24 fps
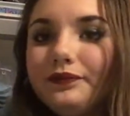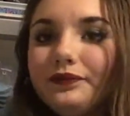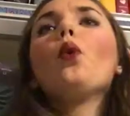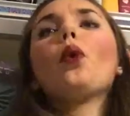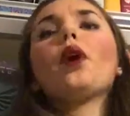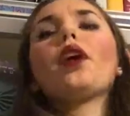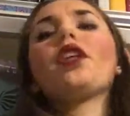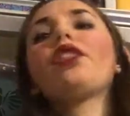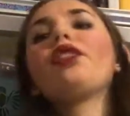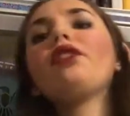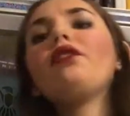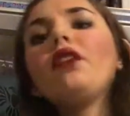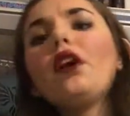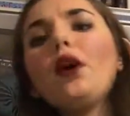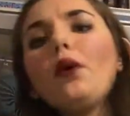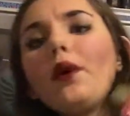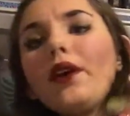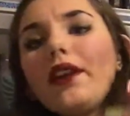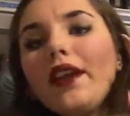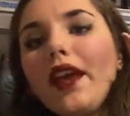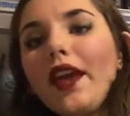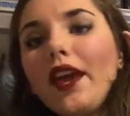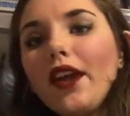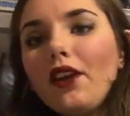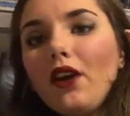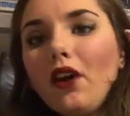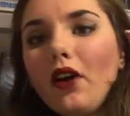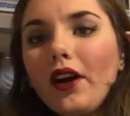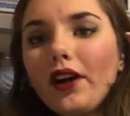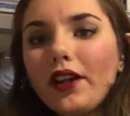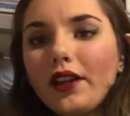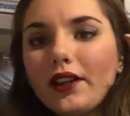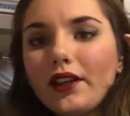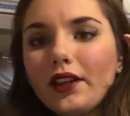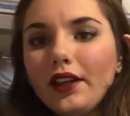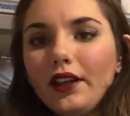We threw an
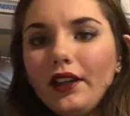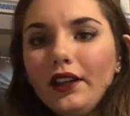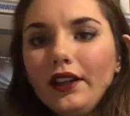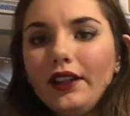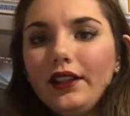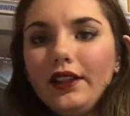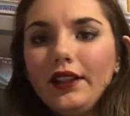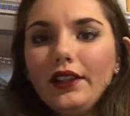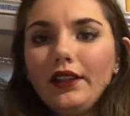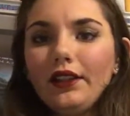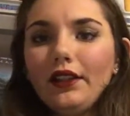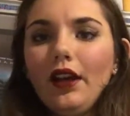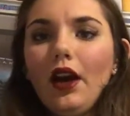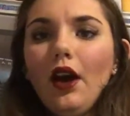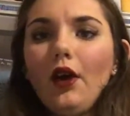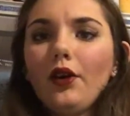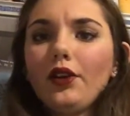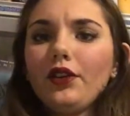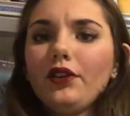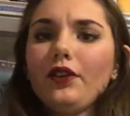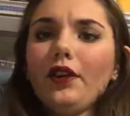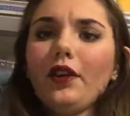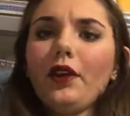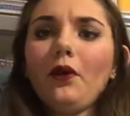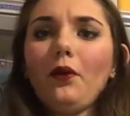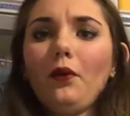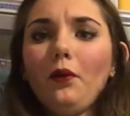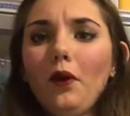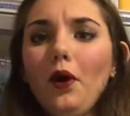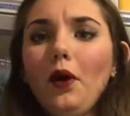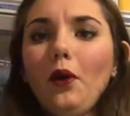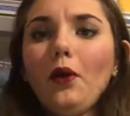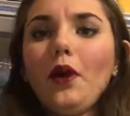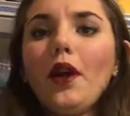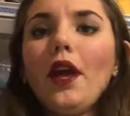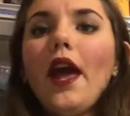Antarctica in here. I was like,
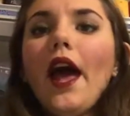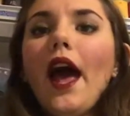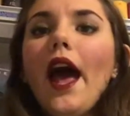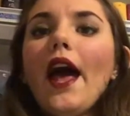whoa.